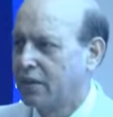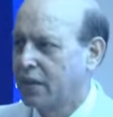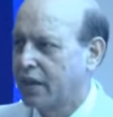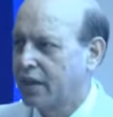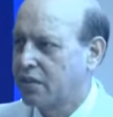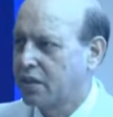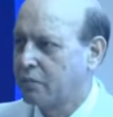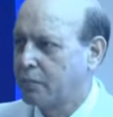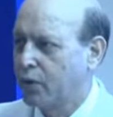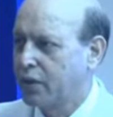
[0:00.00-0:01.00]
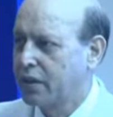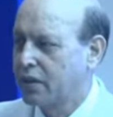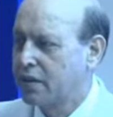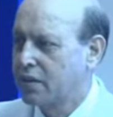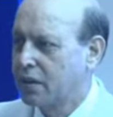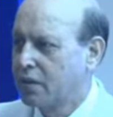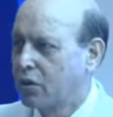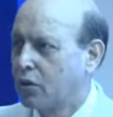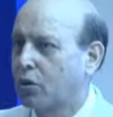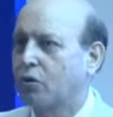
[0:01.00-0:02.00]
The case in point is
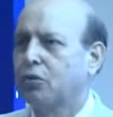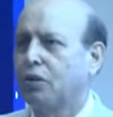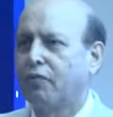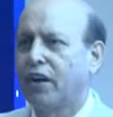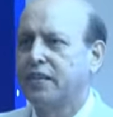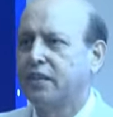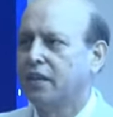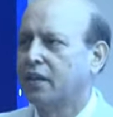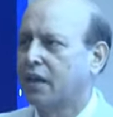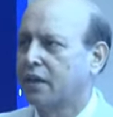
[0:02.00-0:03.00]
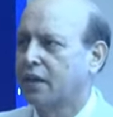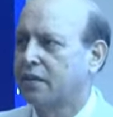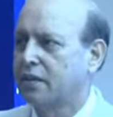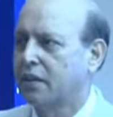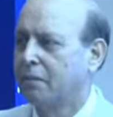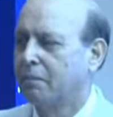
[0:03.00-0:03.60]
growth of IT in our country.